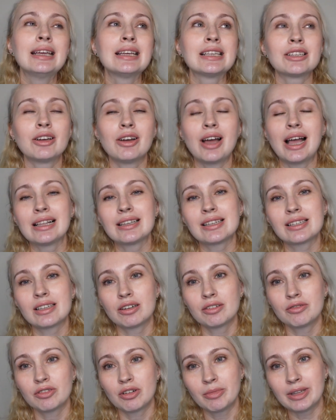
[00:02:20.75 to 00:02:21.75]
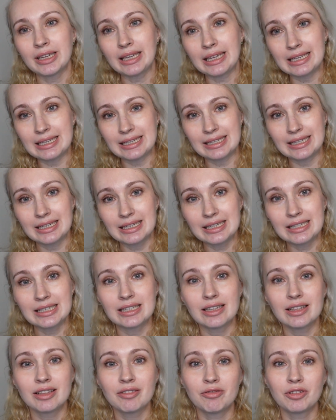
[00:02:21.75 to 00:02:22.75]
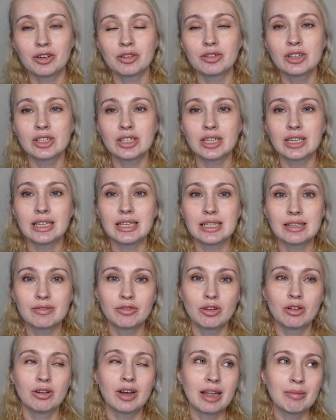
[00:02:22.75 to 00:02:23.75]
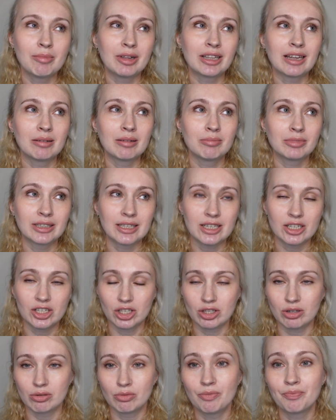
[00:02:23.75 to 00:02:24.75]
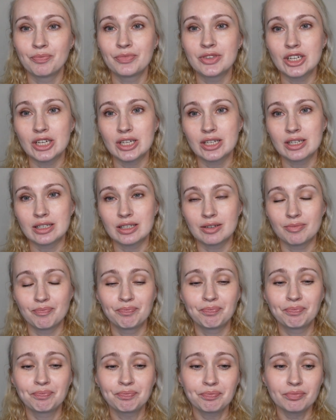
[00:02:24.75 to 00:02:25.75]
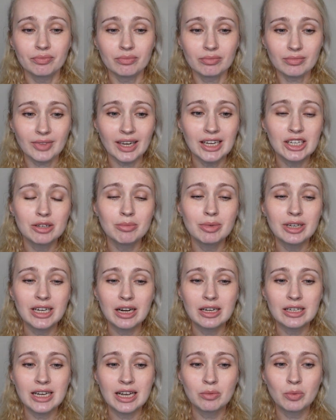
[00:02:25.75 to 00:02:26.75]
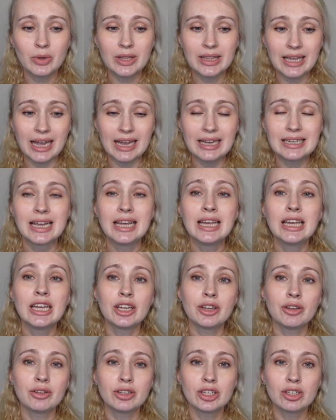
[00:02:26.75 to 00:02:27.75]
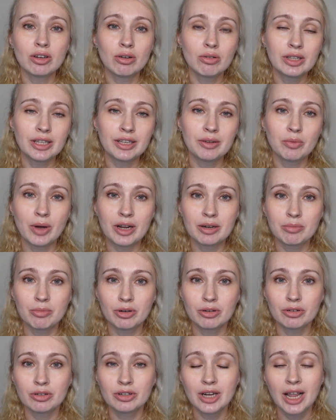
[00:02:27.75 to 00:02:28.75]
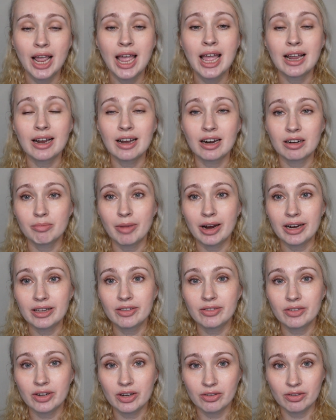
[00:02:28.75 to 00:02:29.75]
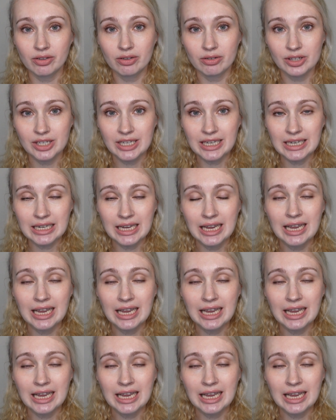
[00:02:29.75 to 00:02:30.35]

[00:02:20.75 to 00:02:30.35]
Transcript: So I'll start from the easiest. The first is for amalgam class 2. Just um, to be done with that, you need only one burr, carbide 330.